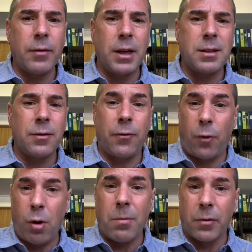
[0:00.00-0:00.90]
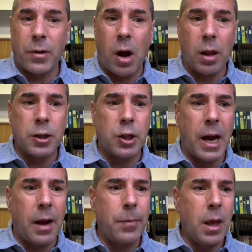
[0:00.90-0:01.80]
and it's a form of knowledge
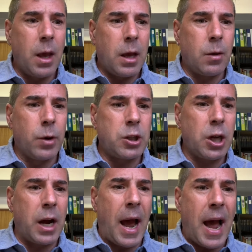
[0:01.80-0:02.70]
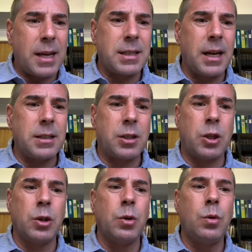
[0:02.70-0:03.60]
gap in which access
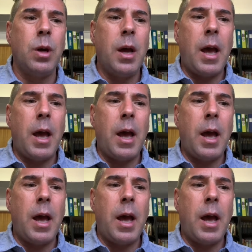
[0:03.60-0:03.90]
to